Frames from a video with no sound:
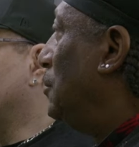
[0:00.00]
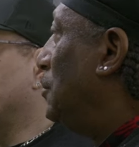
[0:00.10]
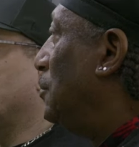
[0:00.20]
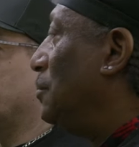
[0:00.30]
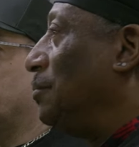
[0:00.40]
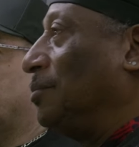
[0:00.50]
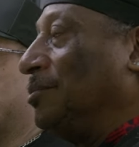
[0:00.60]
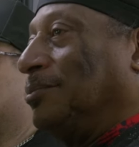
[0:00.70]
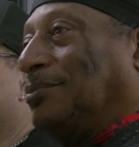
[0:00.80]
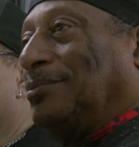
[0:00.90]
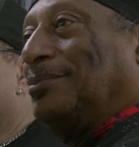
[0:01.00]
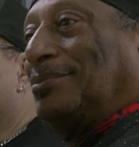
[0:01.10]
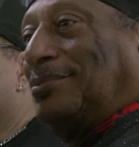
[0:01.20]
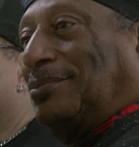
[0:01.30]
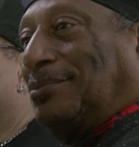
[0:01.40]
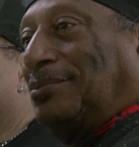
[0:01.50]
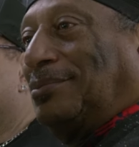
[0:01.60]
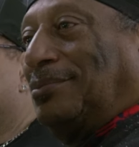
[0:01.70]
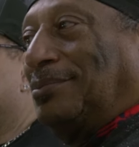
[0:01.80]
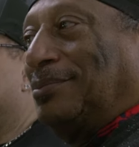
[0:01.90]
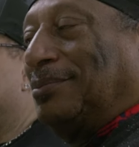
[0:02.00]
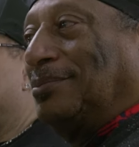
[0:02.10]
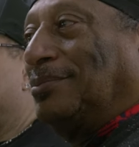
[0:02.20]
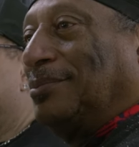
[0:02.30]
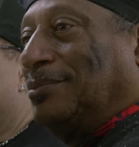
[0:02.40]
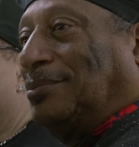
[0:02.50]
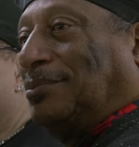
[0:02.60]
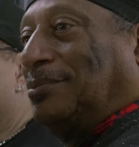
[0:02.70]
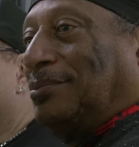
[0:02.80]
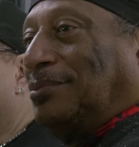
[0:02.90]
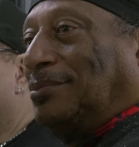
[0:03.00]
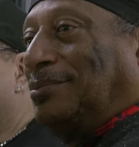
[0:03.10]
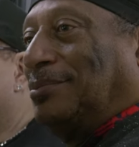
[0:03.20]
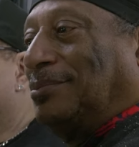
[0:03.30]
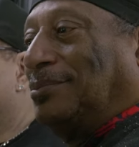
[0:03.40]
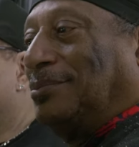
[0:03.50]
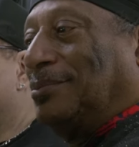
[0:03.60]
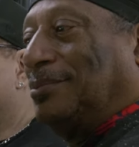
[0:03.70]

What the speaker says: No words are spoken by the person on screen.